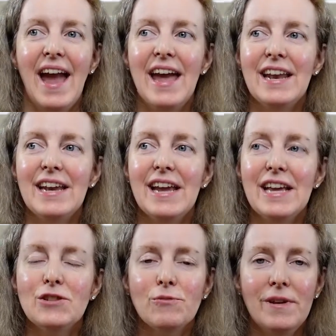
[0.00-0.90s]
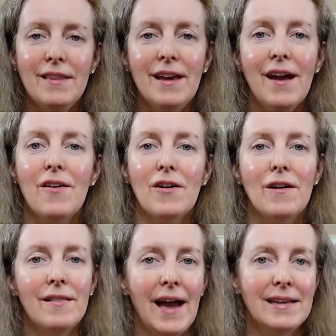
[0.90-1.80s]
And it's really a
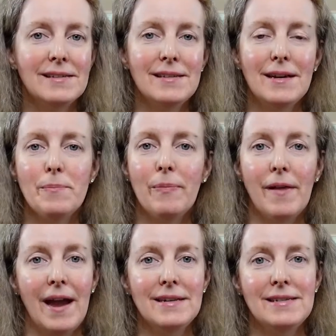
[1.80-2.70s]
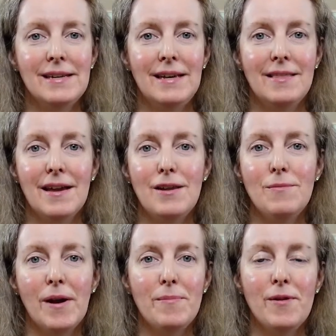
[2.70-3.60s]
classic black tea that you
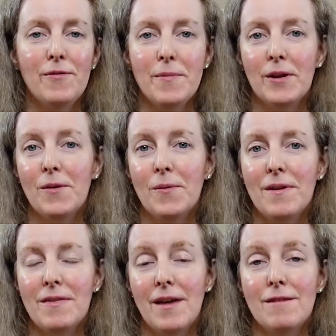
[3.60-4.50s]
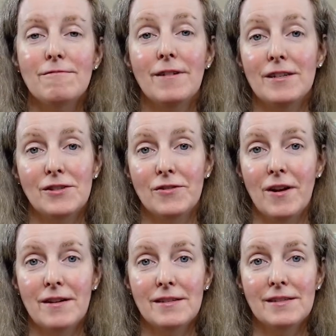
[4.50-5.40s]
might be familiar with at
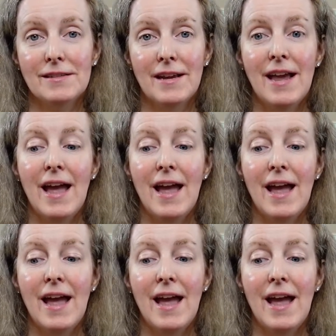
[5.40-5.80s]
restaurants.